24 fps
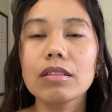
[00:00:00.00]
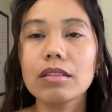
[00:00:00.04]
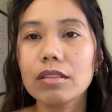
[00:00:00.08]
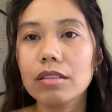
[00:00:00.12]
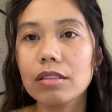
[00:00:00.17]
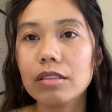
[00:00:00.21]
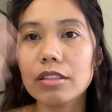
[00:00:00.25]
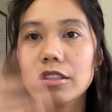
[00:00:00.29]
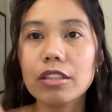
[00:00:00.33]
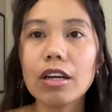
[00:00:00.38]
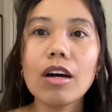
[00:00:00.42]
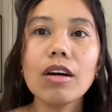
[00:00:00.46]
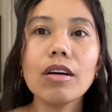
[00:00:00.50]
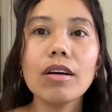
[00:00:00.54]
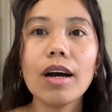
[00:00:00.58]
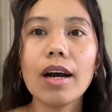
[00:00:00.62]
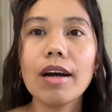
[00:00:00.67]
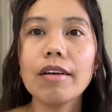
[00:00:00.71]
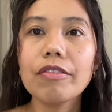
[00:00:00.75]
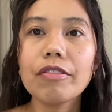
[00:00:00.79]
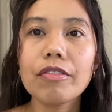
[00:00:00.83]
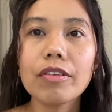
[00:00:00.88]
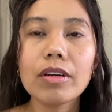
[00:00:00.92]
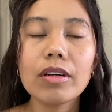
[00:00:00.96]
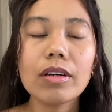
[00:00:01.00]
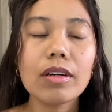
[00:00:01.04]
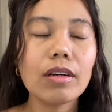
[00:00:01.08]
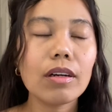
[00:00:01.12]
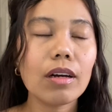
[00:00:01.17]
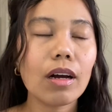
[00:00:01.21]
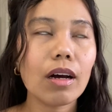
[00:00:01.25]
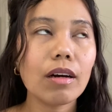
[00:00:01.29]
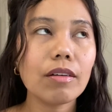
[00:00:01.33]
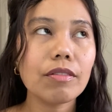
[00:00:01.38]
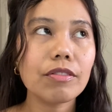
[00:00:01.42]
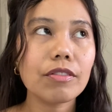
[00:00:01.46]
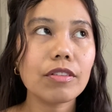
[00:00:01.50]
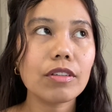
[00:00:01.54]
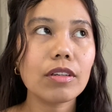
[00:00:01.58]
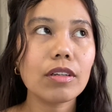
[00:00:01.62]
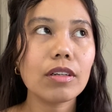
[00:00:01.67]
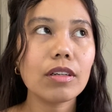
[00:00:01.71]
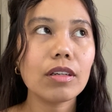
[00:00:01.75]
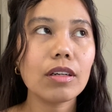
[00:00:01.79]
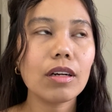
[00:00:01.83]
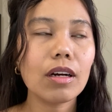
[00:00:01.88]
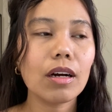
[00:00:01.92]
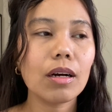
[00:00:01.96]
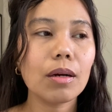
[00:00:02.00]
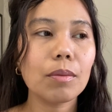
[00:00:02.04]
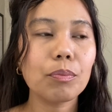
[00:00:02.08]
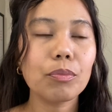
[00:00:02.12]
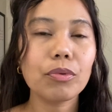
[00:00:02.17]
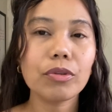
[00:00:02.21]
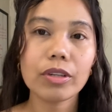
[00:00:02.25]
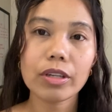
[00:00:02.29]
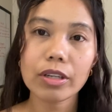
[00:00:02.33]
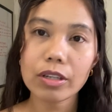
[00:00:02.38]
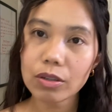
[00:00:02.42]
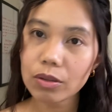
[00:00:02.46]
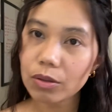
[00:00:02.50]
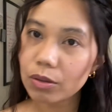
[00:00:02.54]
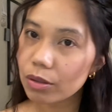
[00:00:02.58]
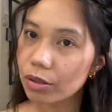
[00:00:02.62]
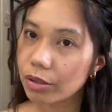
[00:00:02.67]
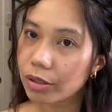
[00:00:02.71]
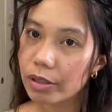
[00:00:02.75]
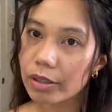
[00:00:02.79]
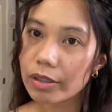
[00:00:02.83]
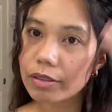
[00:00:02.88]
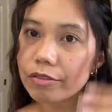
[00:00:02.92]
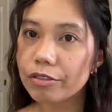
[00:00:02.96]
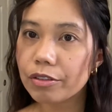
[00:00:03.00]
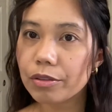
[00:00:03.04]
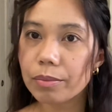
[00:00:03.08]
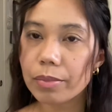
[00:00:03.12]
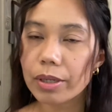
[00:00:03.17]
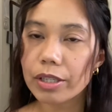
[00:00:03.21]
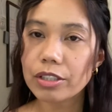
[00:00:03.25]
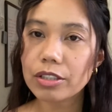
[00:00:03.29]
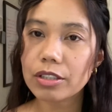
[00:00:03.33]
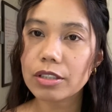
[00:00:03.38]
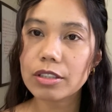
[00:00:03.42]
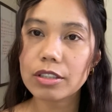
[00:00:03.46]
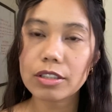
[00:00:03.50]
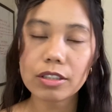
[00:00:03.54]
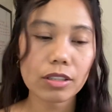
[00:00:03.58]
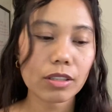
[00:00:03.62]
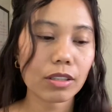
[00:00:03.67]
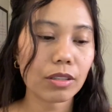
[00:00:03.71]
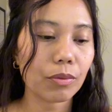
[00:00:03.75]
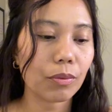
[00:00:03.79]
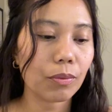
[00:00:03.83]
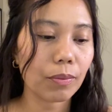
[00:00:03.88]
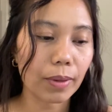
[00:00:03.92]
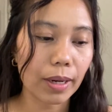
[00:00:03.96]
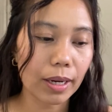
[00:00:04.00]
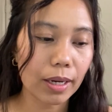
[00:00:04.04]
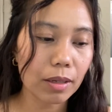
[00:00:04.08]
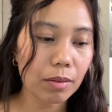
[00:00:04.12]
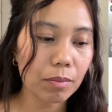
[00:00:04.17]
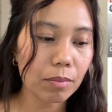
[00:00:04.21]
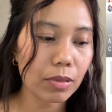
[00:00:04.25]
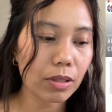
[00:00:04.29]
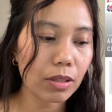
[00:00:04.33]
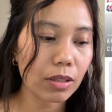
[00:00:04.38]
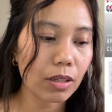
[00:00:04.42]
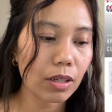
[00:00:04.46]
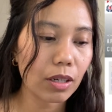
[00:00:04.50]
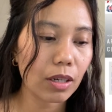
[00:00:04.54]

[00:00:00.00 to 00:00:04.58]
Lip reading: So after putting all your informations on the web,